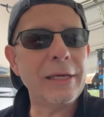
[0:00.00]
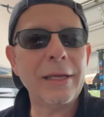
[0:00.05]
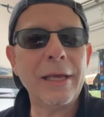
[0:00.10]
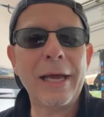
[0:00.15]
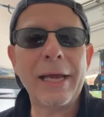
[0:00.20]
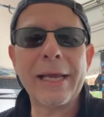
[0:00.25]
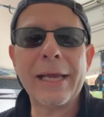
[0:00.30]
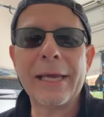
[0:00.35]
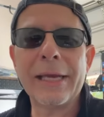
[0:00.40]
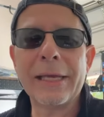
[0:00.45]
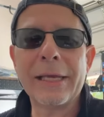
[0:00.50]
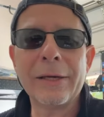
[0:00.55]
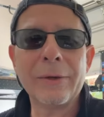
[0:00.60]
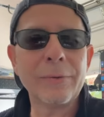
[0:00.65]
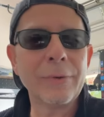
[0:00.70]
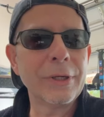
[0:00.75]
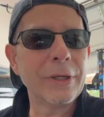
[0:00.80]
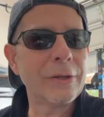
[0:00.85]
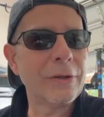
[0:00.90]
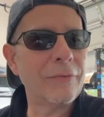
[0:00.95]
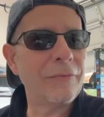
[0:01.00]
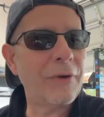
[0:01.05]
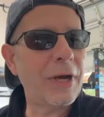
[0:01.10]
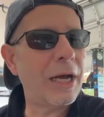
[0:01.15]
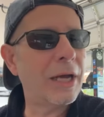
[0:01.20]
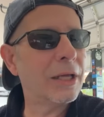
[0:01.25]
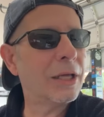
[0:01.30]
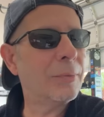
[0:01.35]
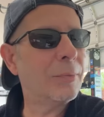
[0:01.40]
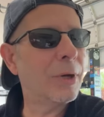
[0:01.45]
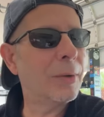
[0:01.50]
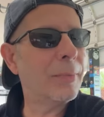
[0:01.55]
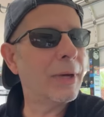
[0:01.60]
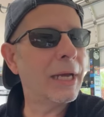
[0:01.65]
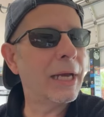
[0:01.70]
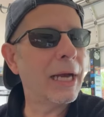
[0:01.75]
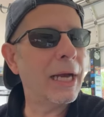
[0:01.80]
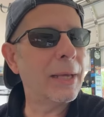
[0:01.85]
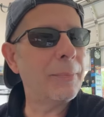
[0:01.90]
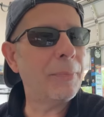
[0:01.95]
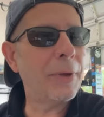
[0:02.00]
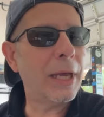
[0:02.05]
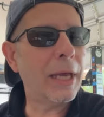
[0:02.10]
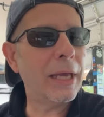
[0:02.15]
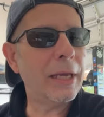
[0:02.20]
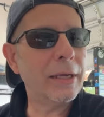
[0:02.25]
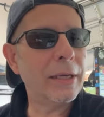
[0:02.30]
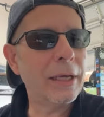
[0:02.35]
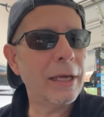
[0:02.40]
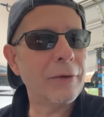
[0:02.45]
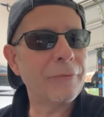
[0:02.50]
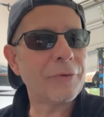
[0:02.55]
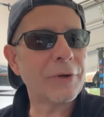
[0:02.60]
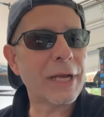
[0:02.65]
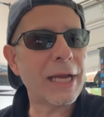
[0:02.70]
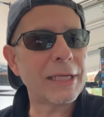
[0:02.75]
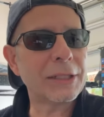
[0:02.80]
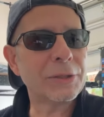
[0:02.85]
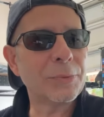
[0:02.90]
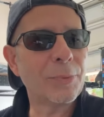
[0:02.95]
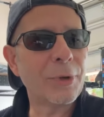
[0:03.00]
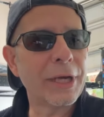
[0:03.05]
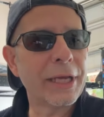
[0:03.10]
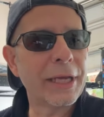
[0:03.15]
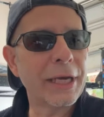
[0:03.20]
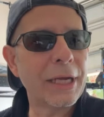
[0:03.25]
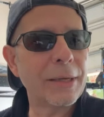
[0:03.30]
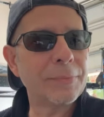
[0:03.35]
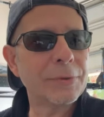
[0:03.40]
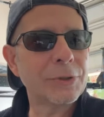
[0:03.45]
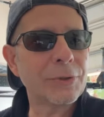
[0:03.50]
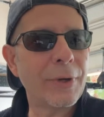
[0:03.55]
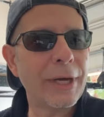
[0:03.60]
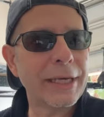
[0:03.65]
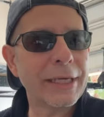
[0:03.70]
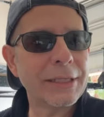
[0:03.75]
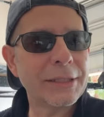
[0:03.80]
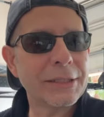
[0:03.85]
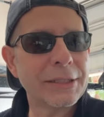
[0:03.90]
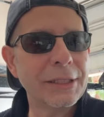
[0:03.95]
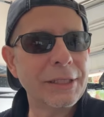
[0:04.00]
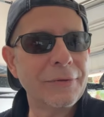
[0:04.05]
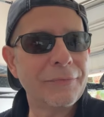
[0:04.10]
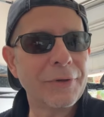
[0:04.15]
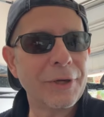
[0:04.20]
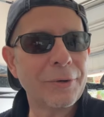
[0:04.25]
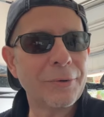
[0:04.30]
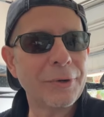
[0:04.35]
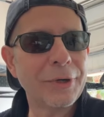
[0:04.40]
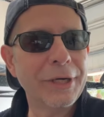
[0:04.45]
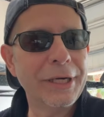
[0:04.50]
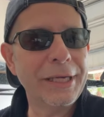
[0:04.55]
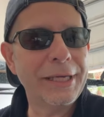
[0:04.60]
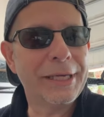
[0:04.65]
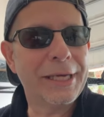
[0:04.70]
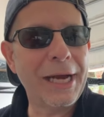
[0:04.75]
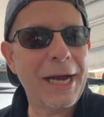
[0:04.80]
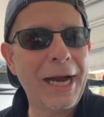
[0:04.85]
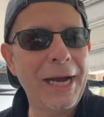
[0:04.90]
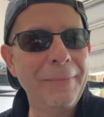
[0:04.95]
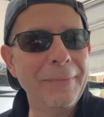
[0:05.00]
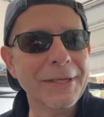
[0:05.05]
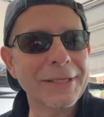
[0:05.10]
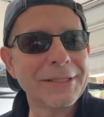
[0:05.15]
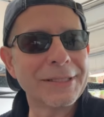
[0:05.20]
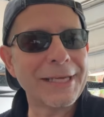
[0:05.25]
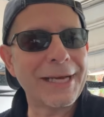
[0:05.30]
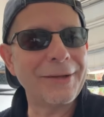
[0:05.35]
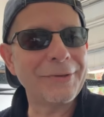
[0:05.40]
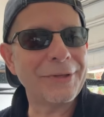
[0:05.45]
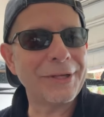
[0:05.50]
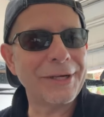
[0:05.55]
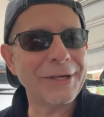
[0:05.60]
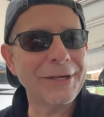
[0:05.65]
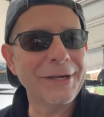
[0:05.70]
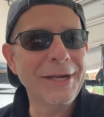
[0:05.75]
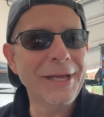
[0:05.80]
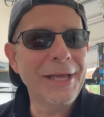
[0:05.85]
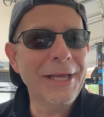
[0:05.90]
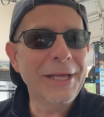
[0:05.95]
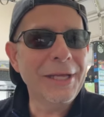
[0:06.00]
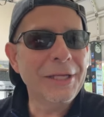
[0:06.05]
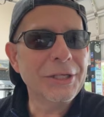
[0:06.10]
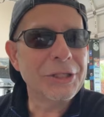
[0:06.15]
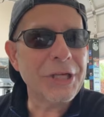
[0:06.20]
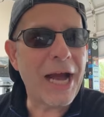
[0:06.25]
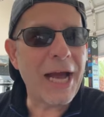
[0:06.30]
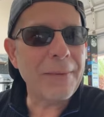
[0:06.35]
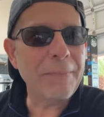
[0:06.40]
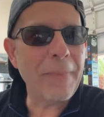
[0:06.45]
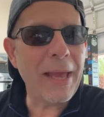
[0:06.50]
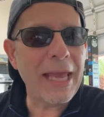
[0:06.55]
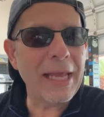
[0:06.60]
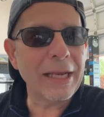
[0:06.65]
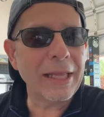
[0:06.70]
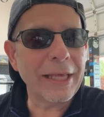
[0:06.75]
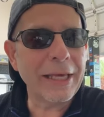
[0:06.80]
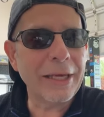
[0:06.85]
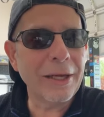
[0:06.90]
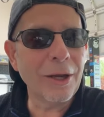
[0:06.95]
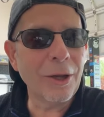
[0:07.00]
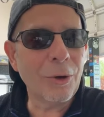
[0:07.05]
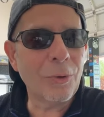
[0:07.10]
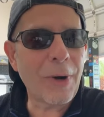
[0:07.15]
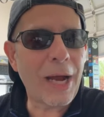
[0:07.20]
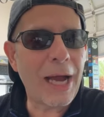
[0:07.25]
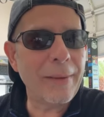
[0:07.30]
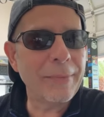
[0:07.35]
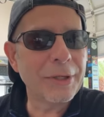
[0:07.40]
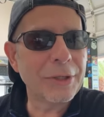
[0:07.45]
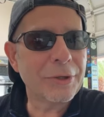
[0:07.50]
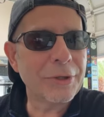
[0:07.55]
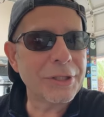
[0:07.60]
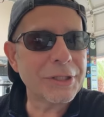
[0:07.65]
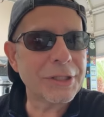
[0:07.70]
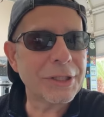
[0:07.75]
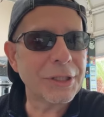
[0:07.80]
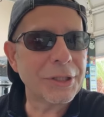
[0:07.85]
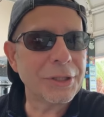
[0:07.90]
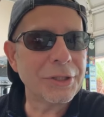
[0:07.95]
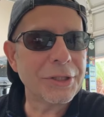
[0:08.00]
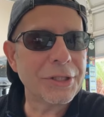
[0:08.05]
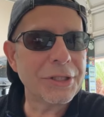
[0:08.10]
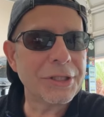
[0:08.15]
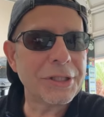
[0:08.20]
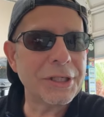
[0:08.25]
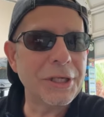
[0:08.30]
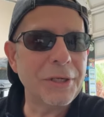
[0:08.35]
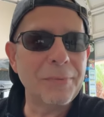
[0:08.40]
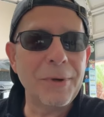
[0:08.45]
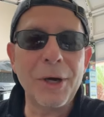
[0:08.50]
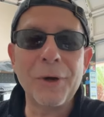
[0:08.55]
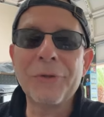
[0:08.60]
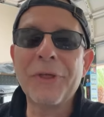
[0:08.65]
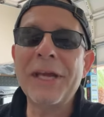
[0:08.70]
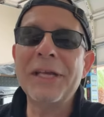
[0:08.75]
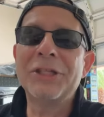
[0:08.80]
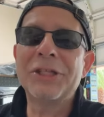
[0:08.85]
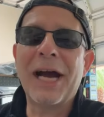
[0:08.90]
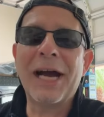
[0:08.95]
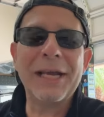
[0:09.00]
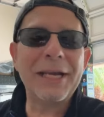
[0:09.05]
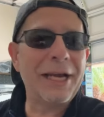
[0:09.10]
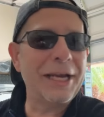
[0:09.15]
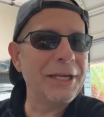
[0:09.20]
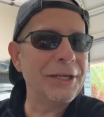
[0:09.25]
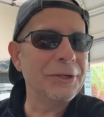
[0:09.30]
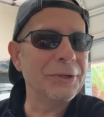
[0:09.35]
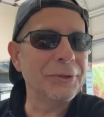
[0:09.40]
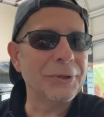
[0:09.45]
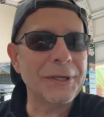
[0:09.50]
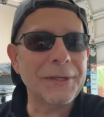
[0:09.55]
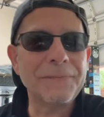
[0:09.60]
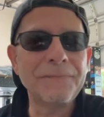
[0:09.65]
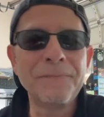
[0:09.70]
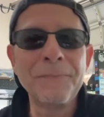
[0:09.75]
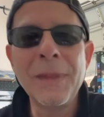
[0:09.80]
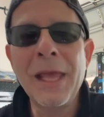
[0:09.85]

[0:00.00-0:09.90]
I got to get rid of the volume on my iPad. I forgot to bring it up so I could see if there were any comments out there. John Bailey, hello, Rob and Krista. Good to see you both. Hey, John, how you doing?